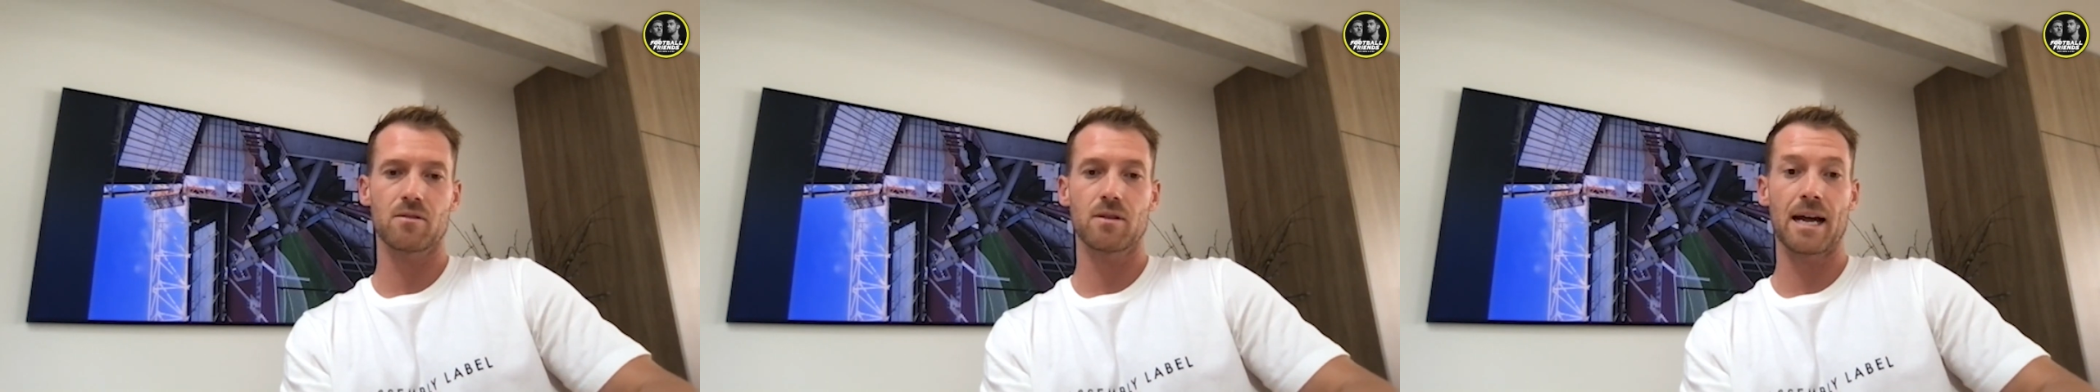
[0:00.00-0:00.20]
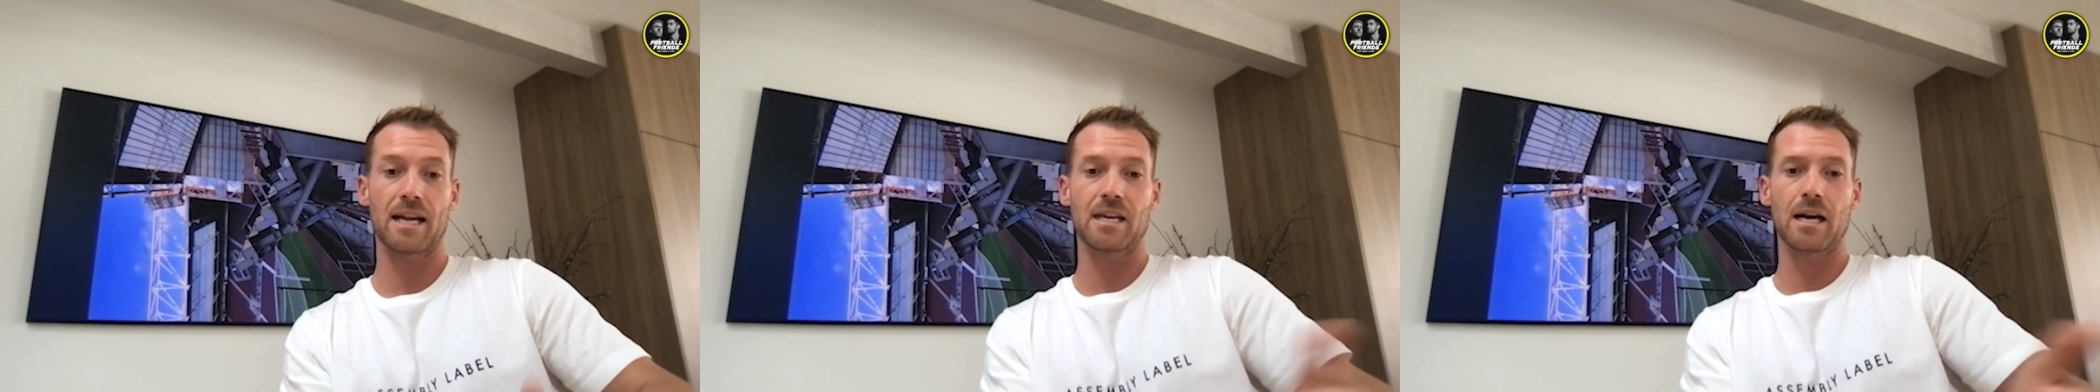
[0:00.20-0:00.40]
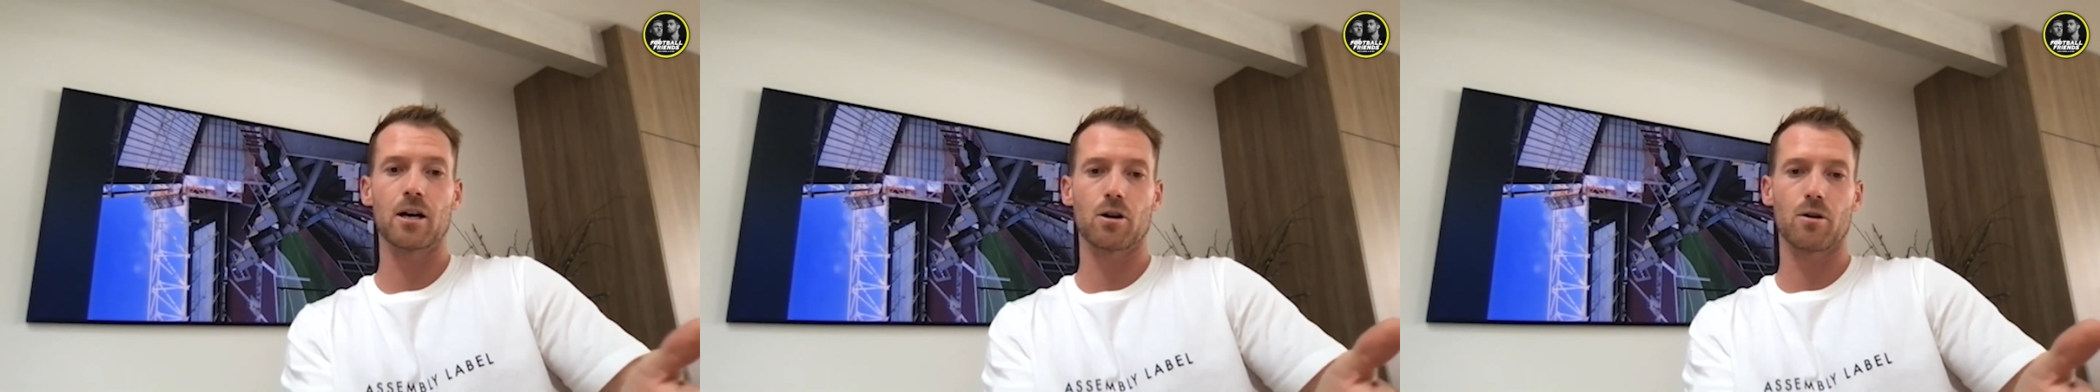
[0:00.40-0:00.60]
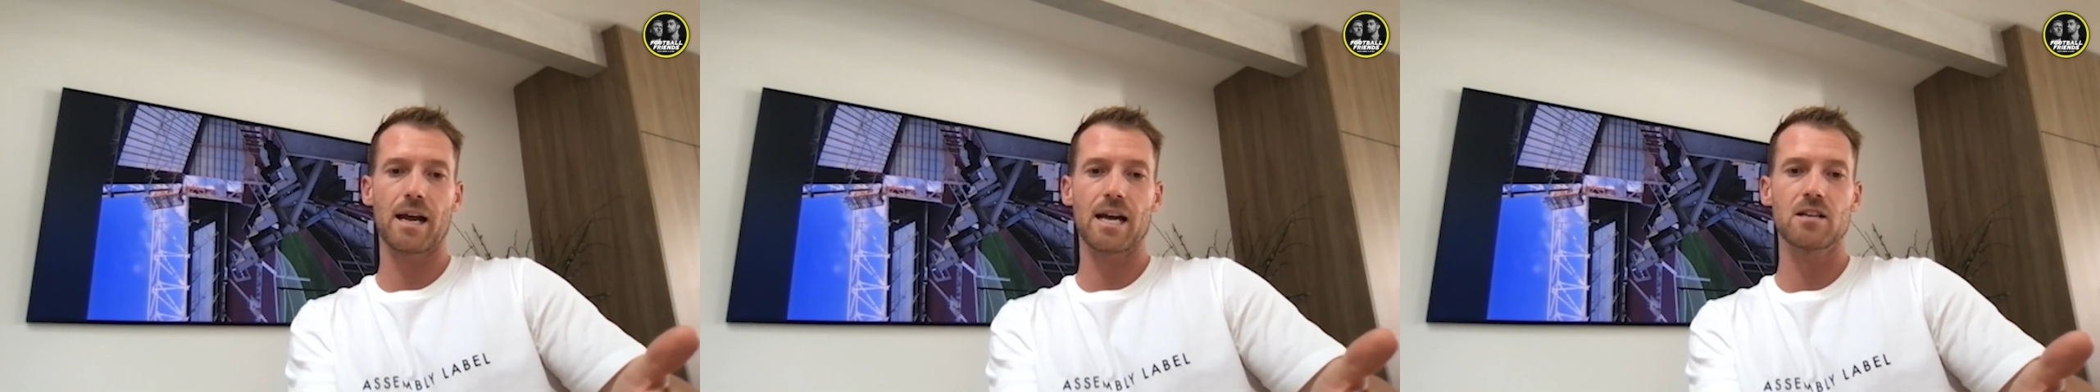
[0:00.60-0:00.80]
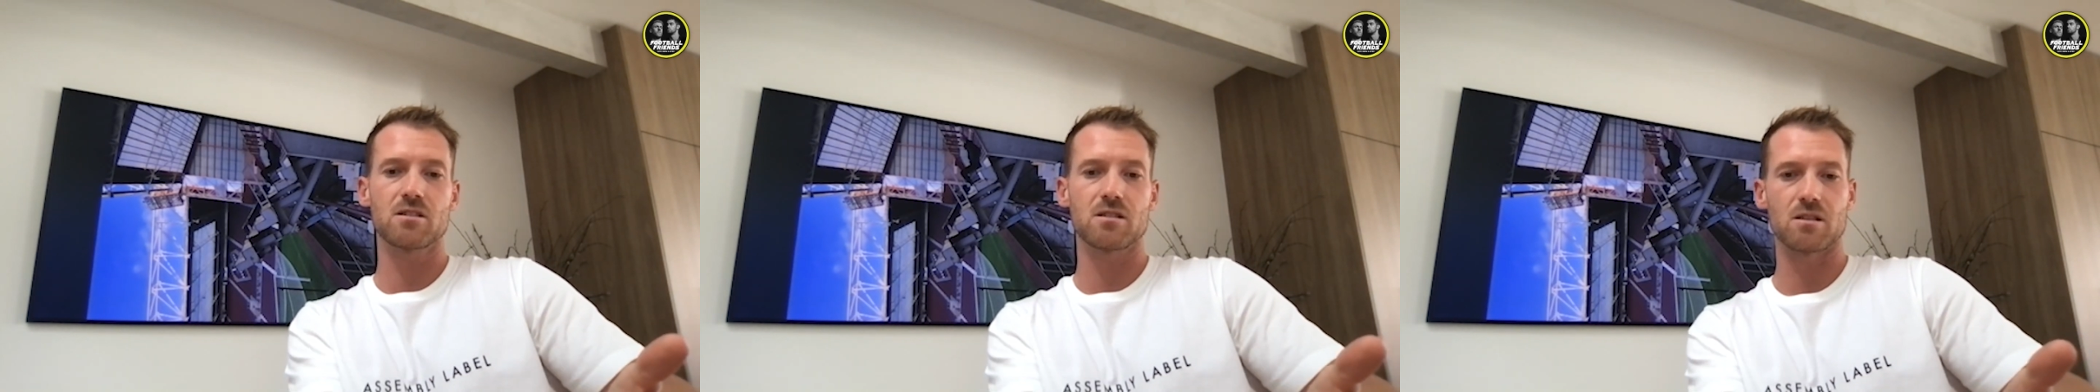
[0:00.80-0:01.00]
at younger
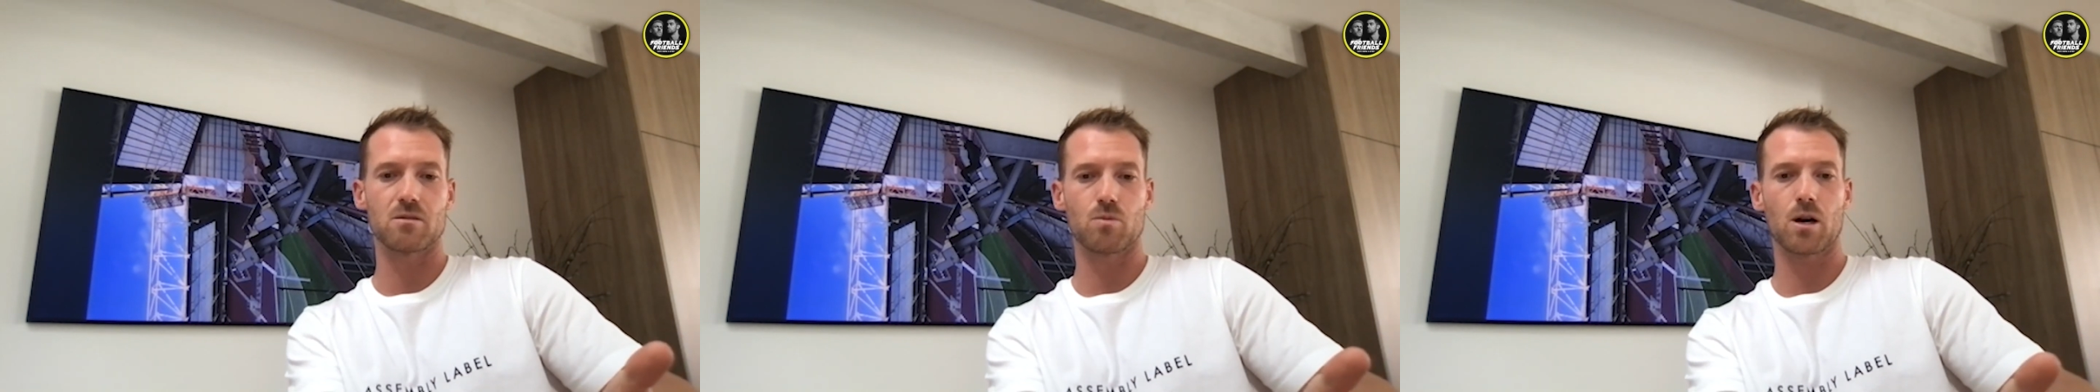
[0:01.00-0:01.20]
ages as